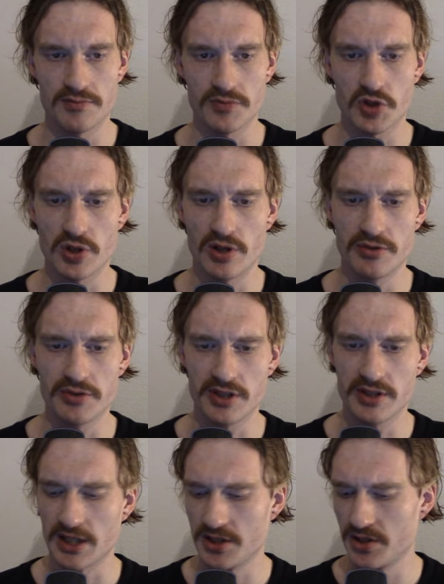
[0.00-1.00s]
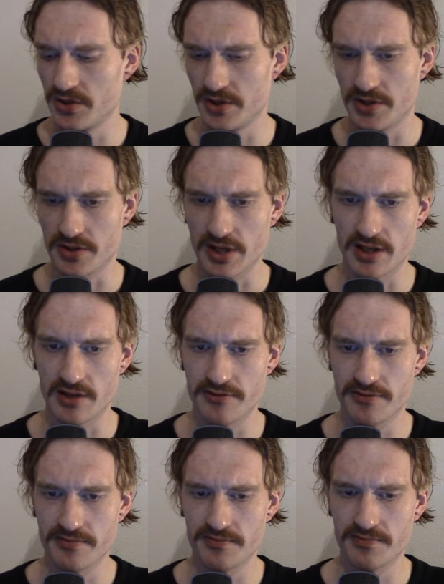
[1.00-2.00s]
colonial touch to it, to kind of,
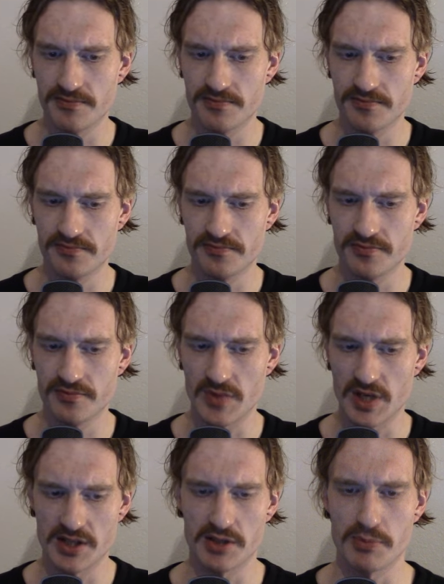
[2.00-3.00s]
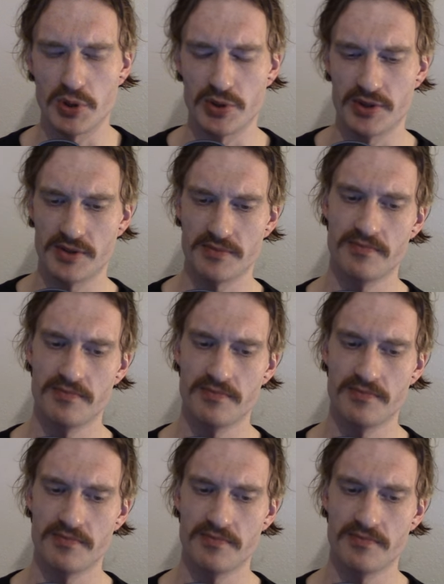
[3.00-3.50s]
I suppose,